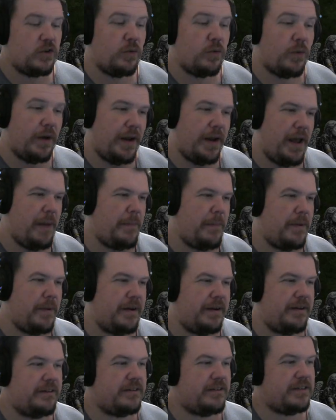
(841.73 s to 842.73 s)
what happened
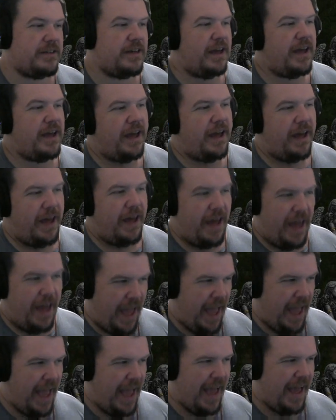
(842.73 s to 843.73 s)
is,
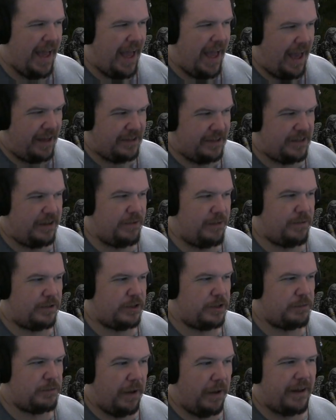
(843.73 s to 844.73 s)
as a
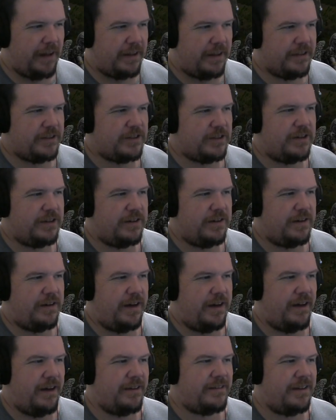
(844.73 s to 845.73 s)
response,
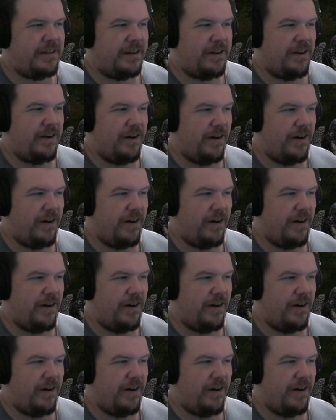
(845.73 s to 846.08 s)
as a